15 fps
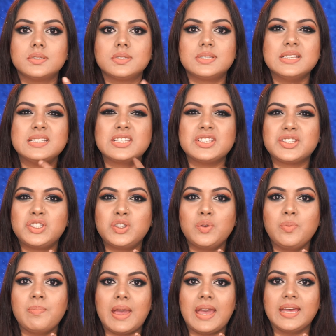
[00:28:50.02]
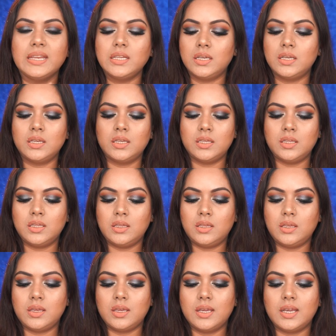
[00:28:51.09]
Since it's too matte,
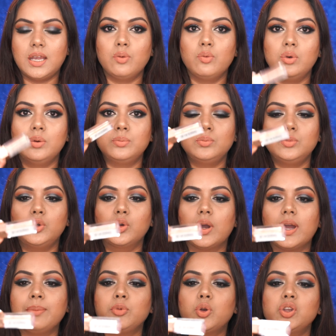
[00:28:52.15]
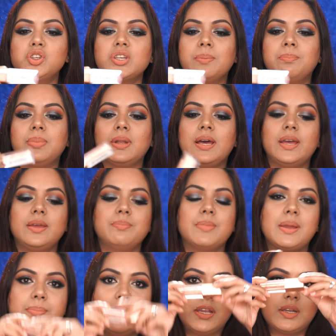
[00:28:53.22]
I'm going to apply
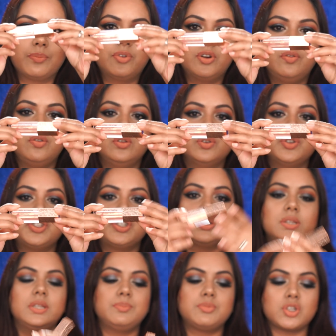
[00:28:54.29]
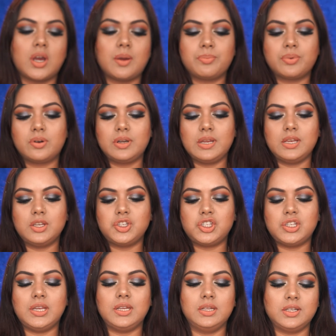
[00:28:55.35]
my Makeup Revolution lip topper in
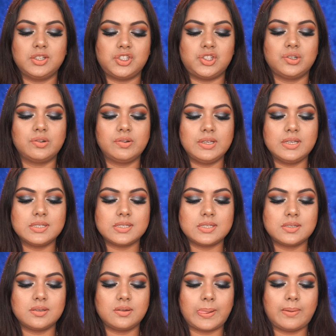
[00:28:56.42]
shade Luxurious.